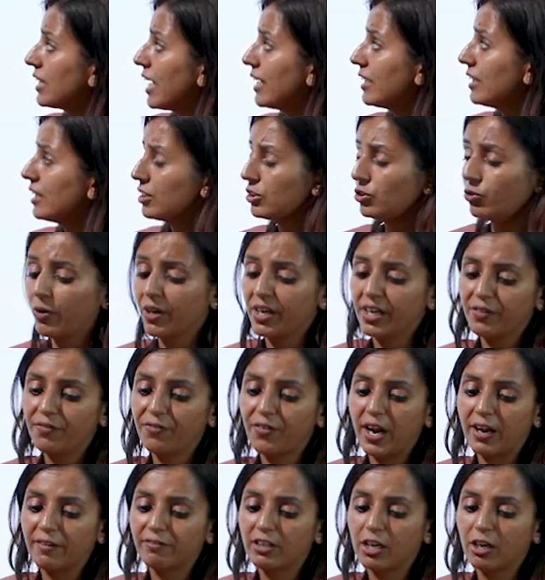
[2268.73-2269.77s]
that is
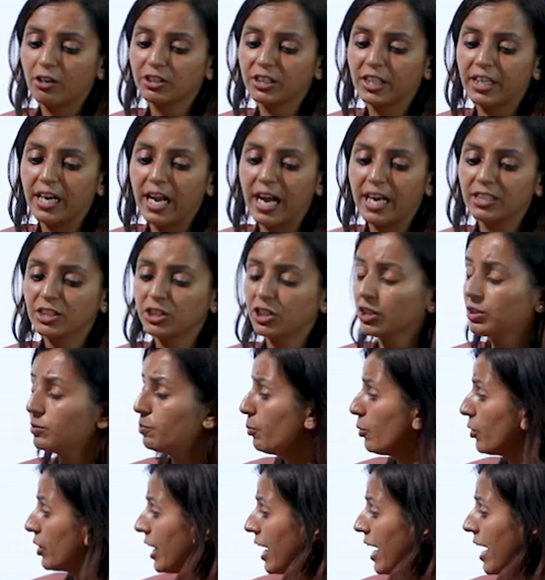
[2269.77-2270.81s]
25,000, and just
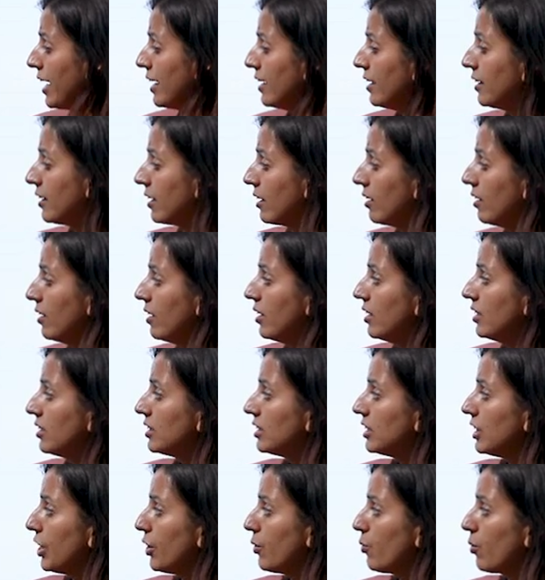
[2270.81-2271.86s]
put an enter.
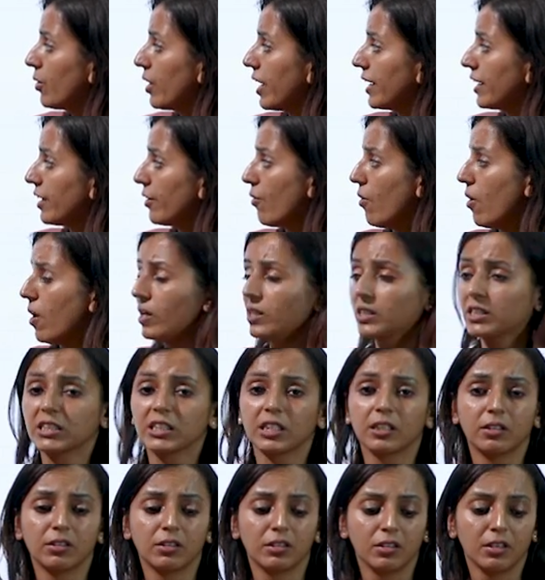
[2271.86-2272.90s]
See, you get your answer.